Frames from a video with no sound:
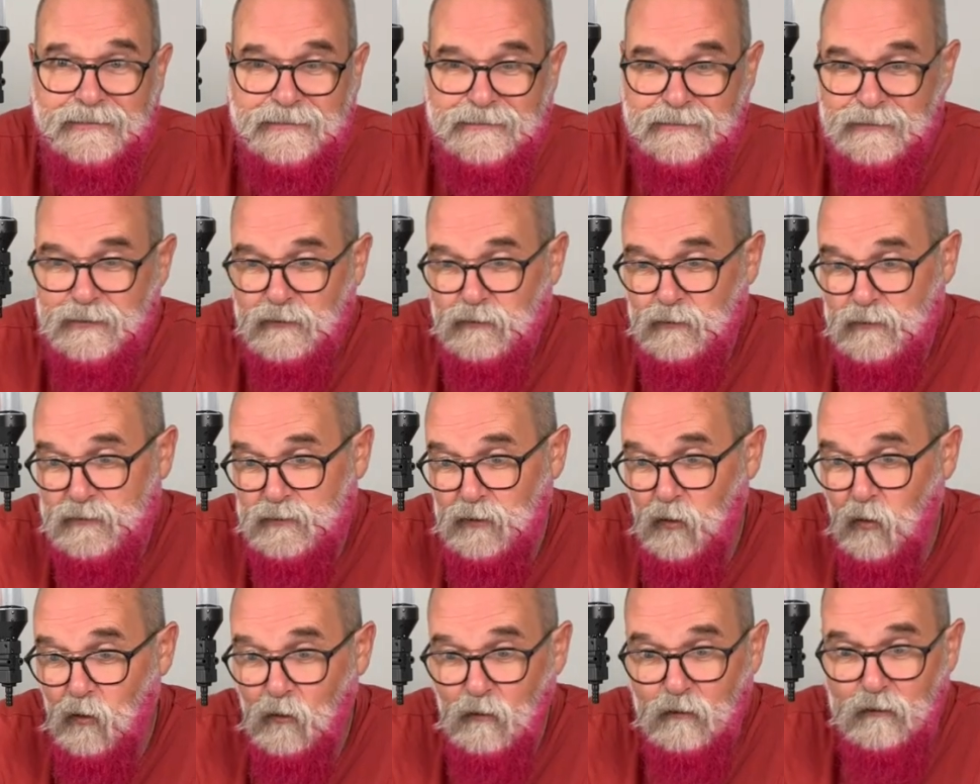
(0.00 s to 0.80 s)
so it
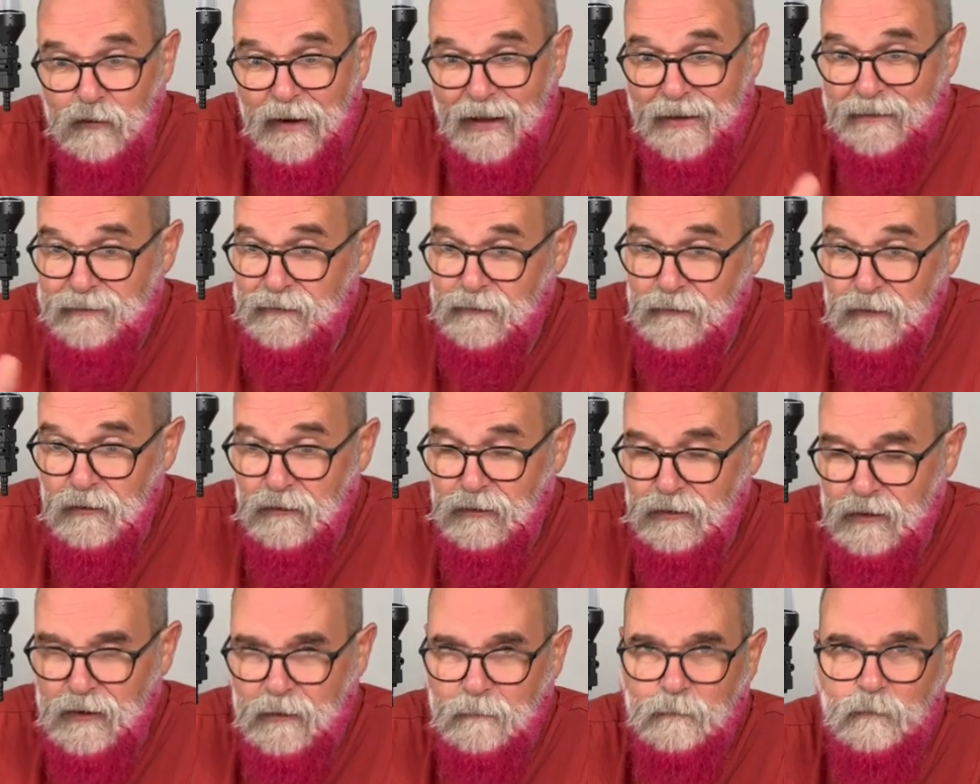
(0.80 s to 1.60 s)
was all flat,
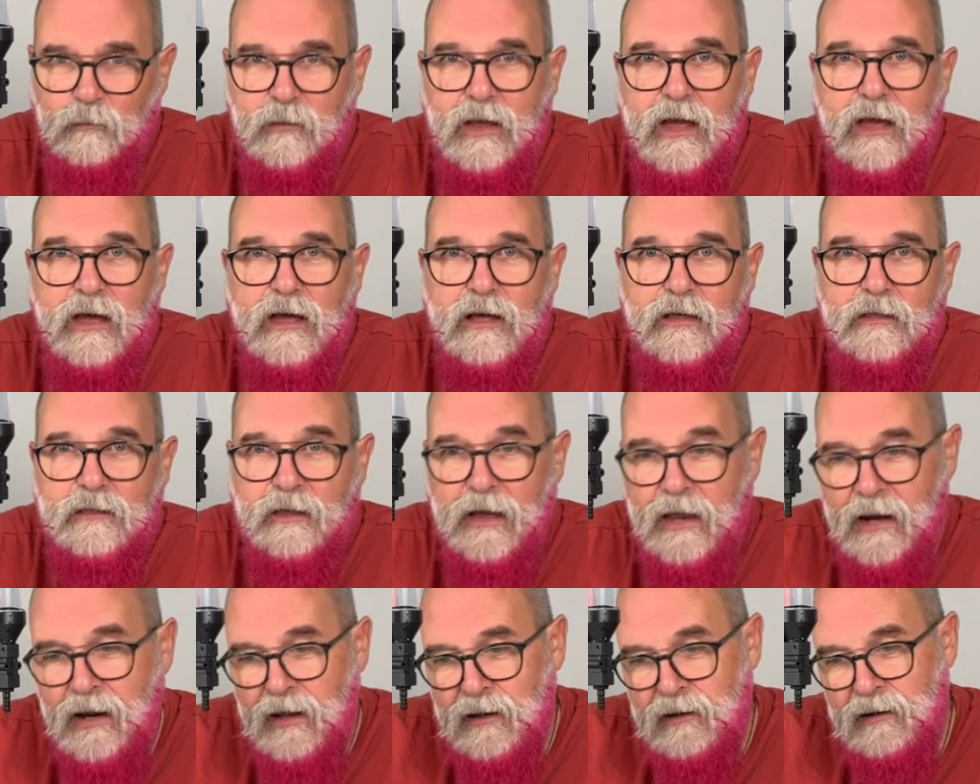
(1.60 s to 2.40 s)
nothing.
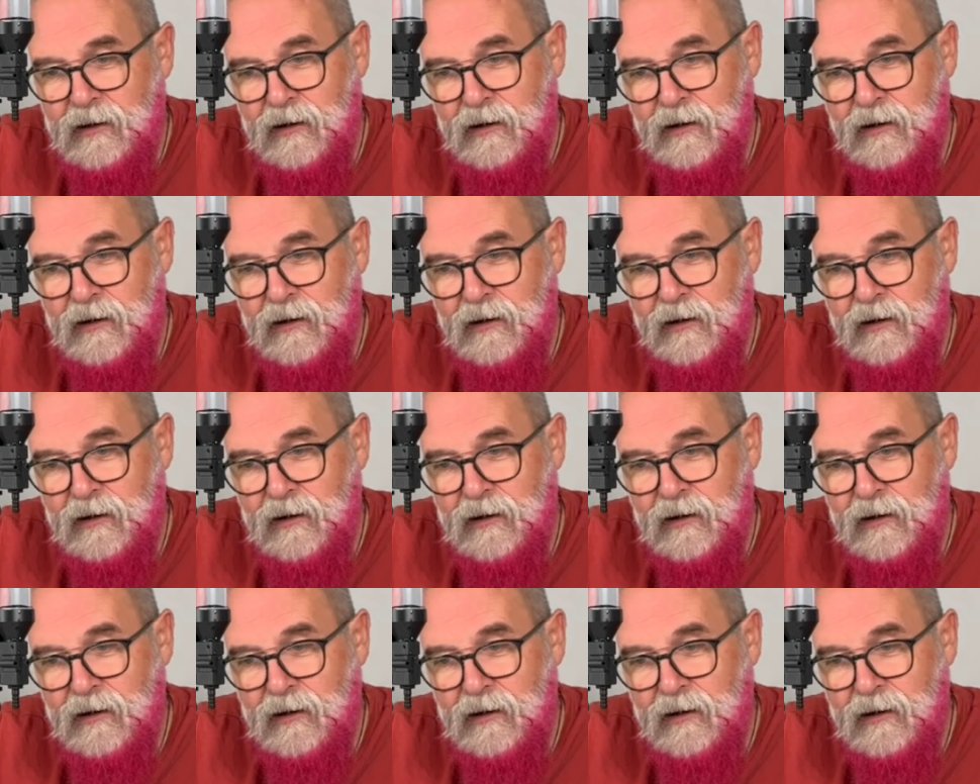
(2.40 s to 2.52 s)
Then I'd